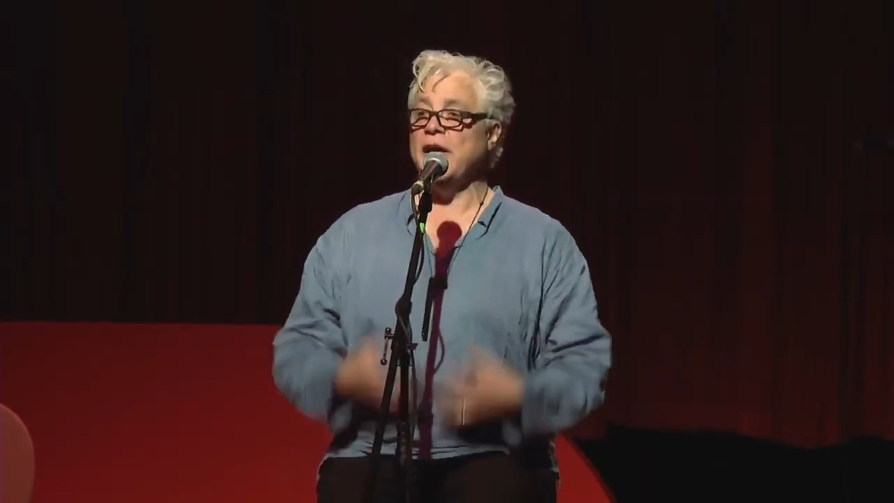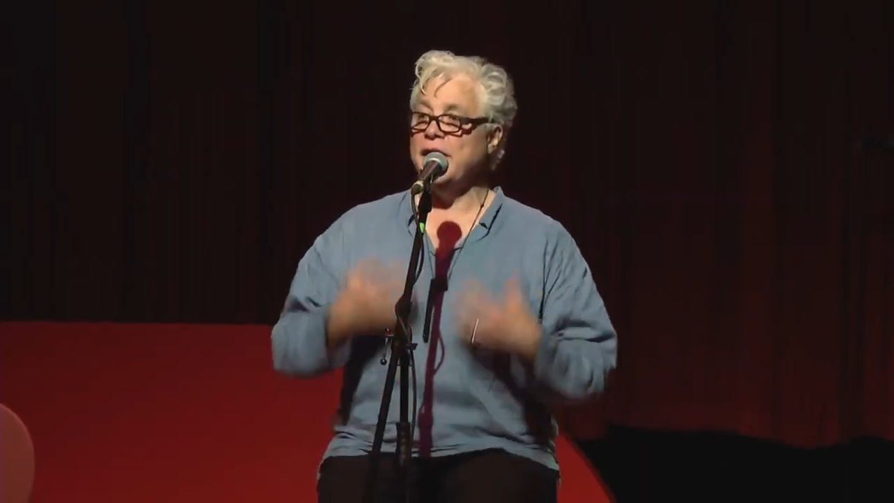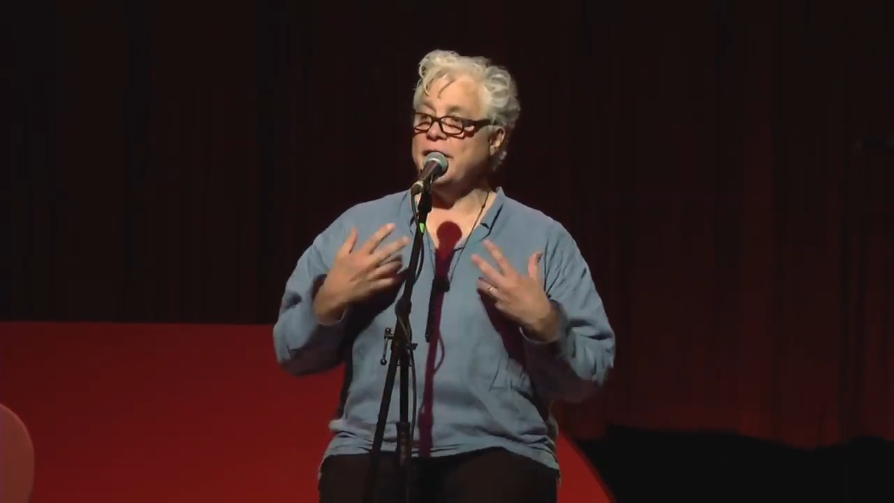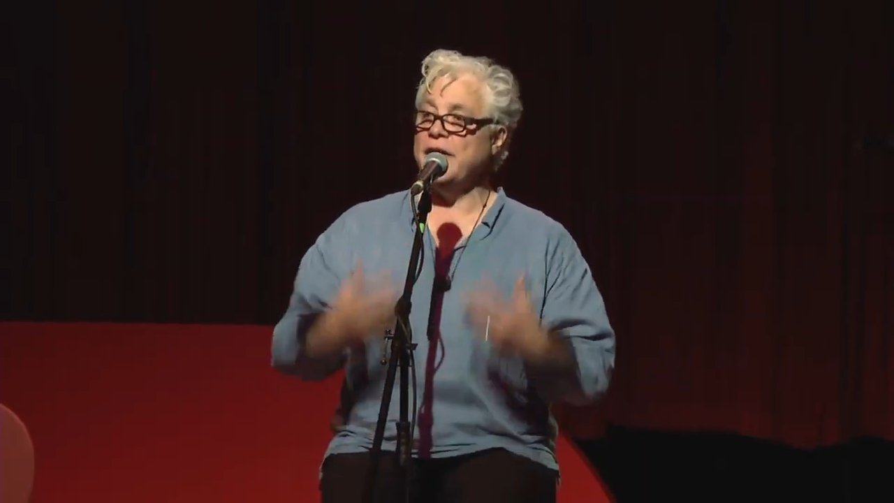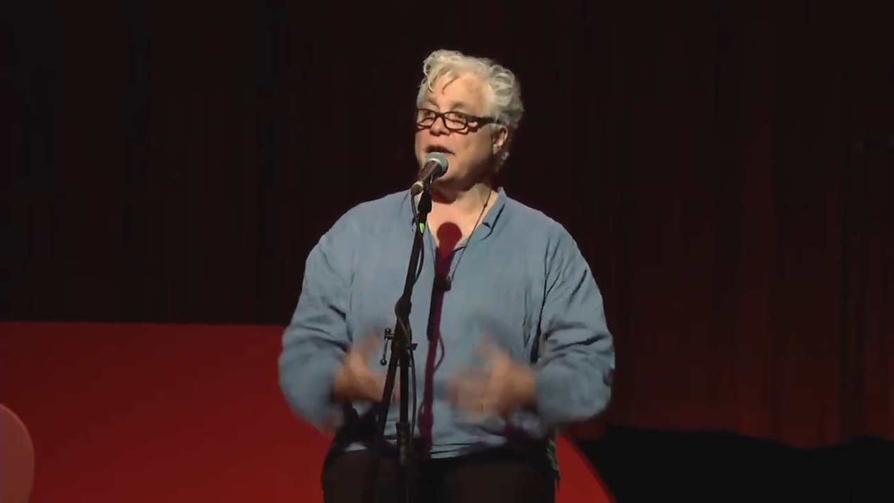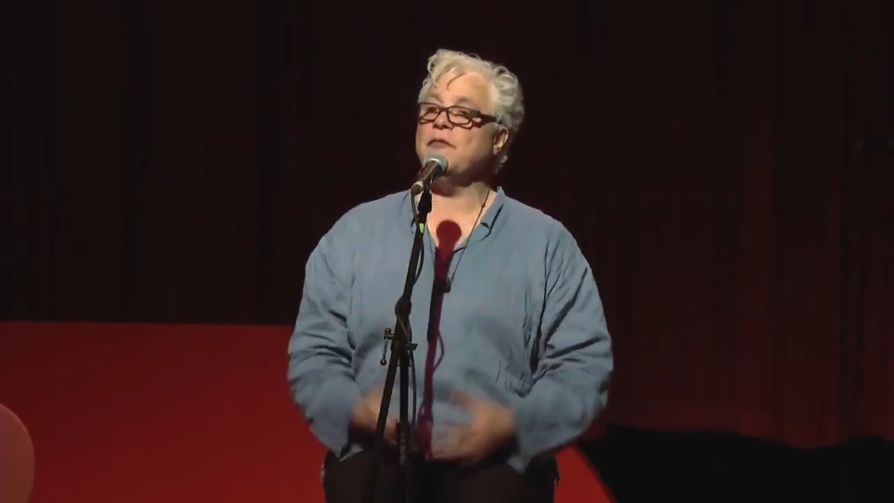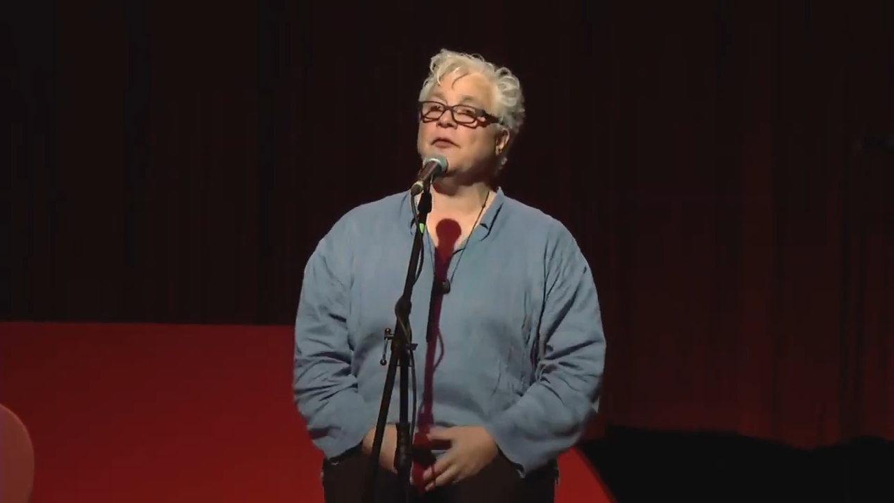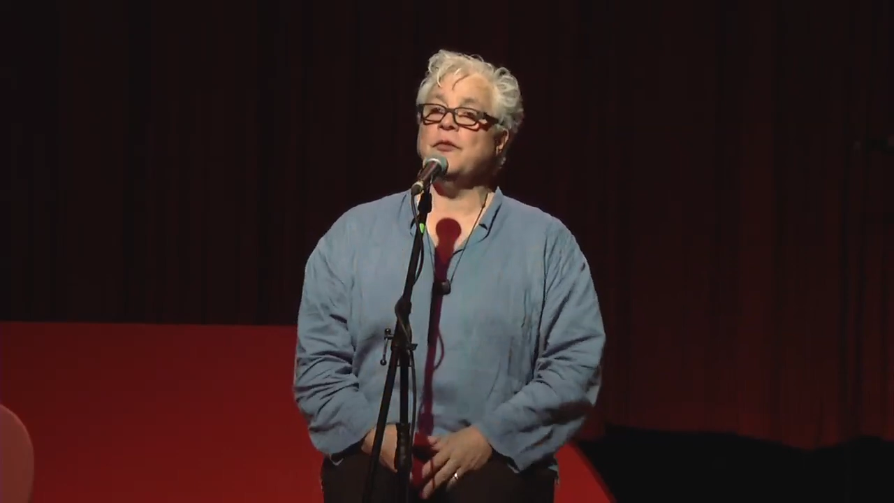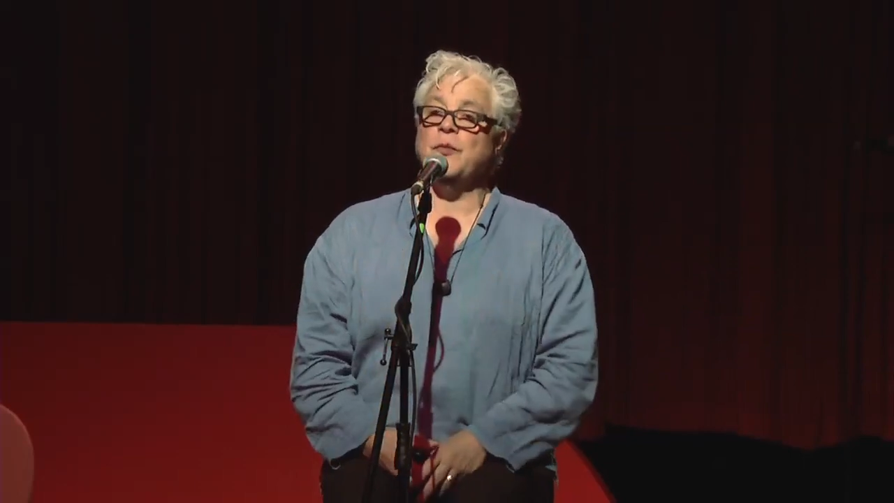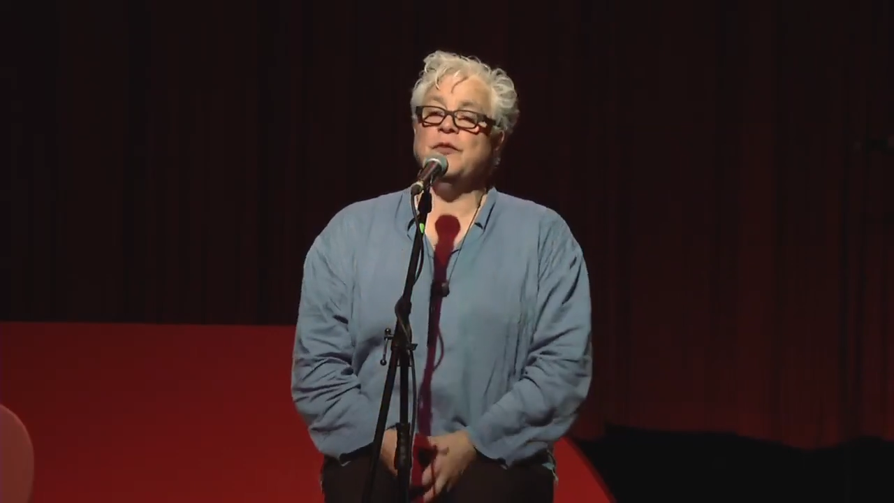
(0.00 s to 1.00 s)
in the
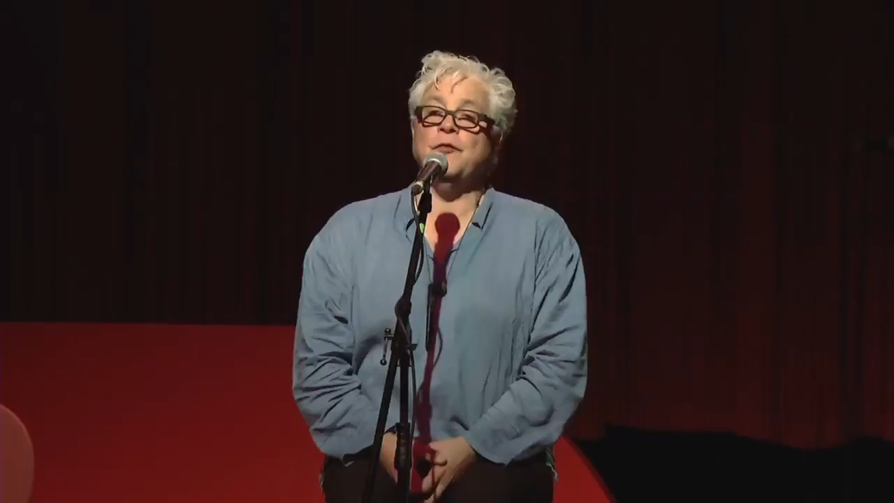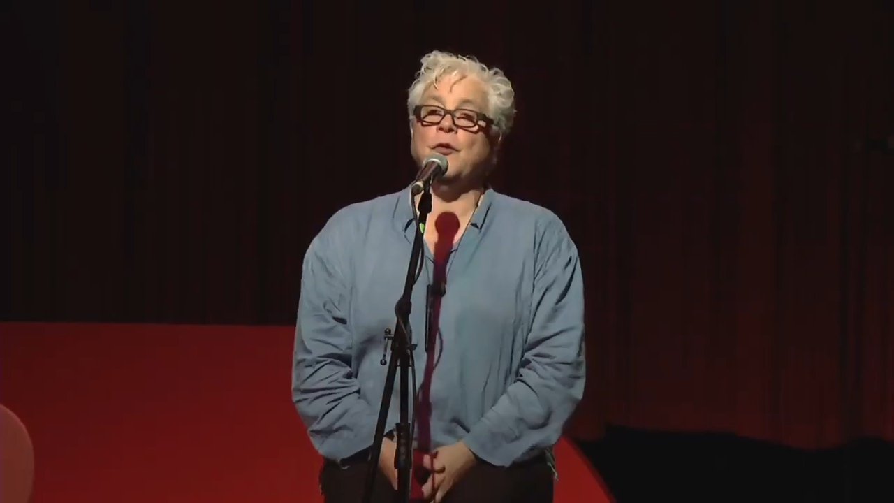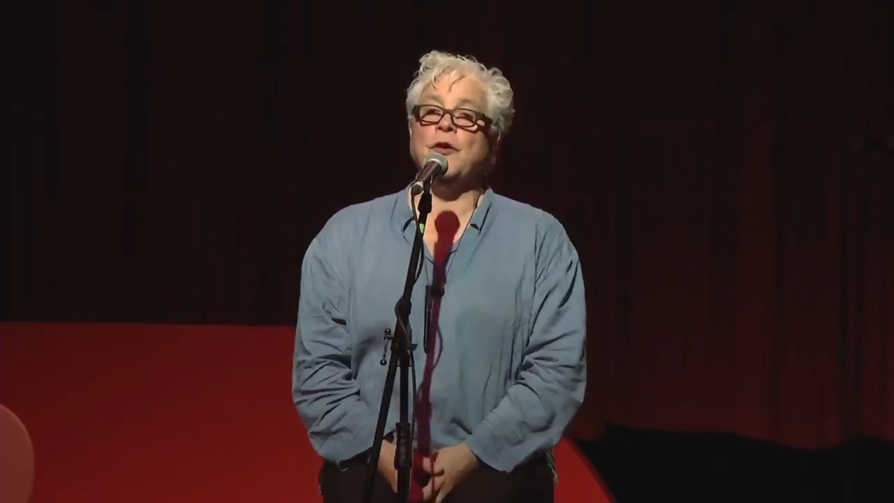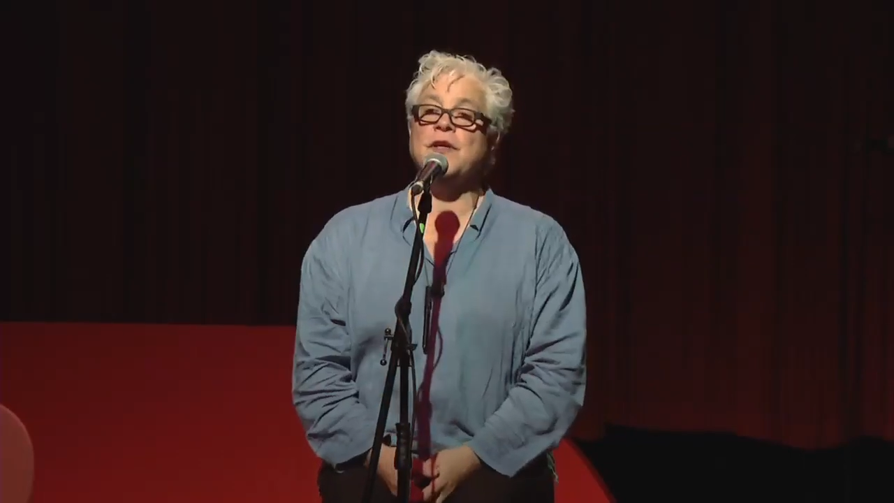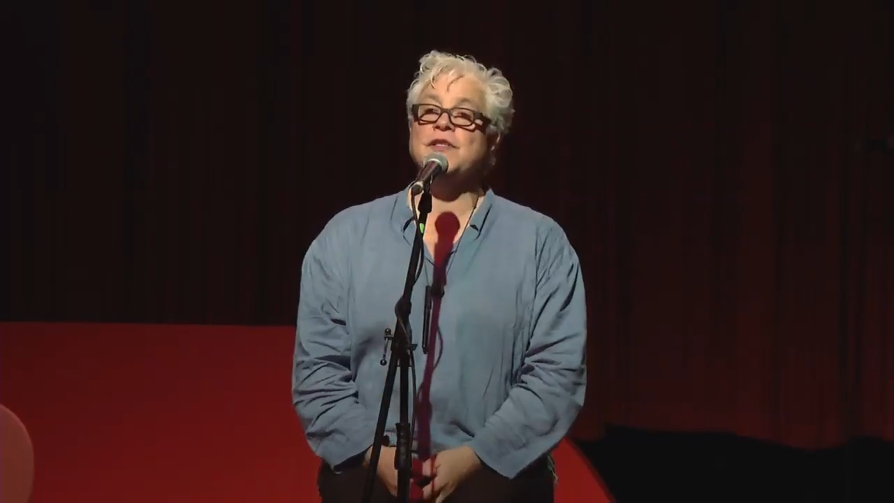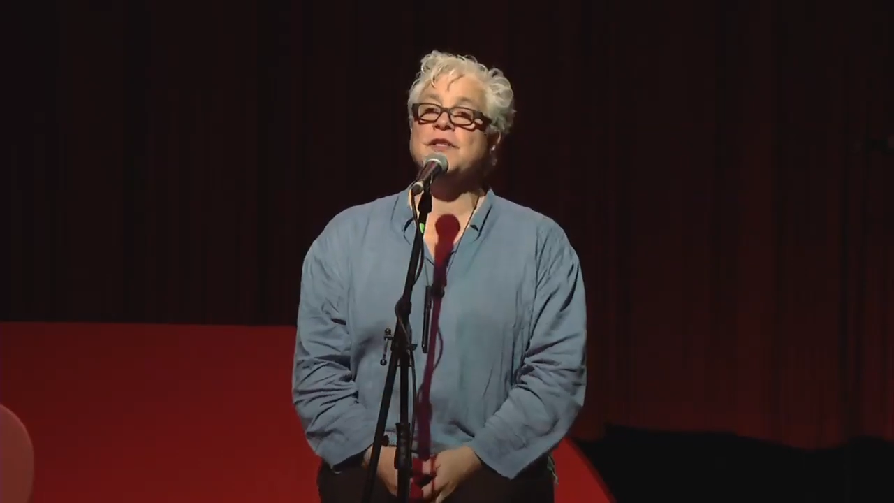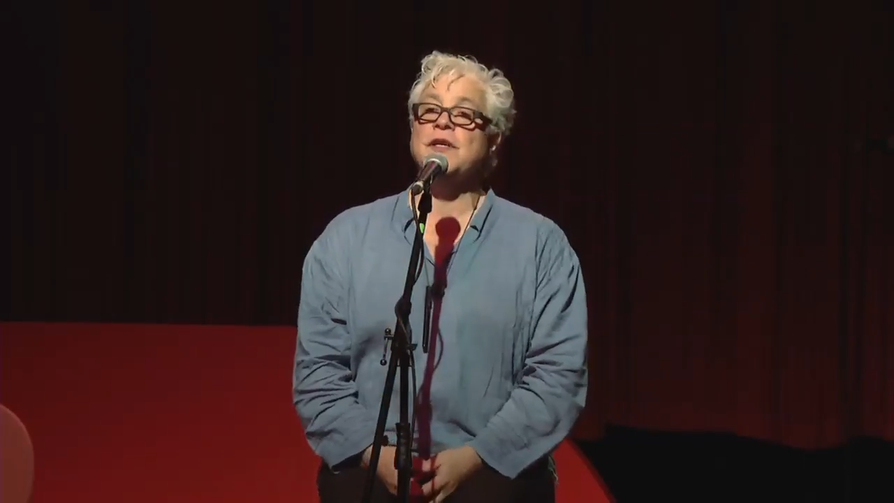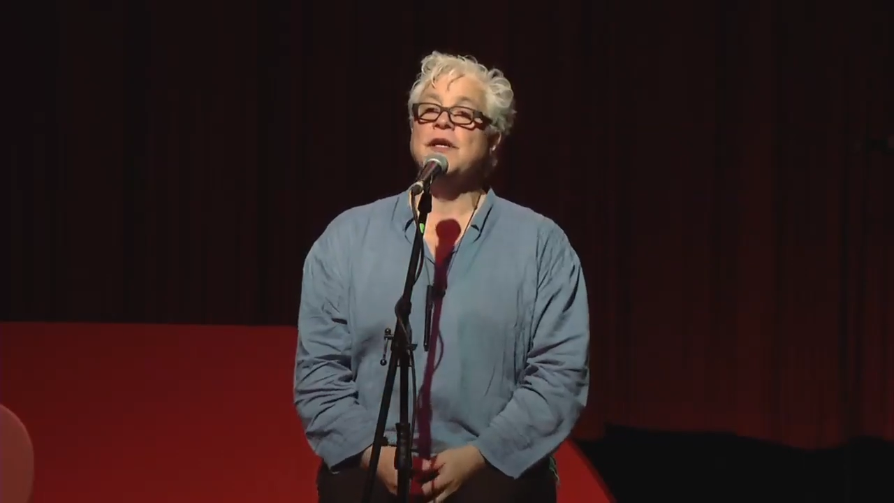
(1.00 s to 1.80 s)
effort before us.